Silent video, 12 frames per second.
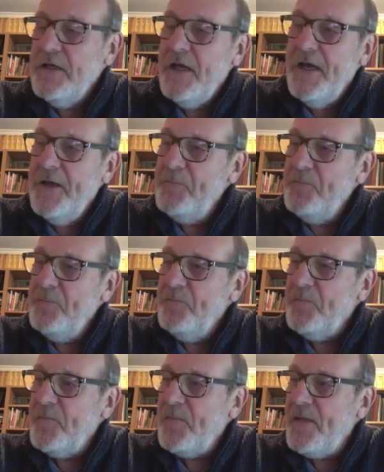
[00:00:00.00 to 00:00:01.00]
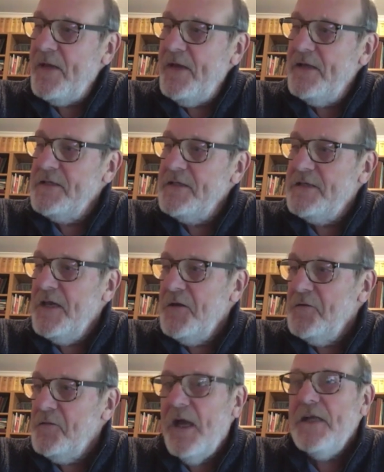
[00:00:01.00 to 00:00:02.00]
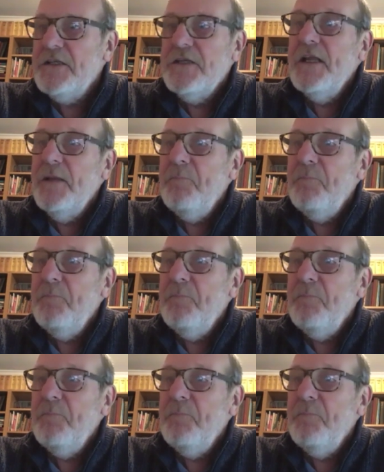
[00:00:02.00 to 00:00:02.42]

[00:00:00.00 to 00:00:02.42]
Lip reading: And so to actually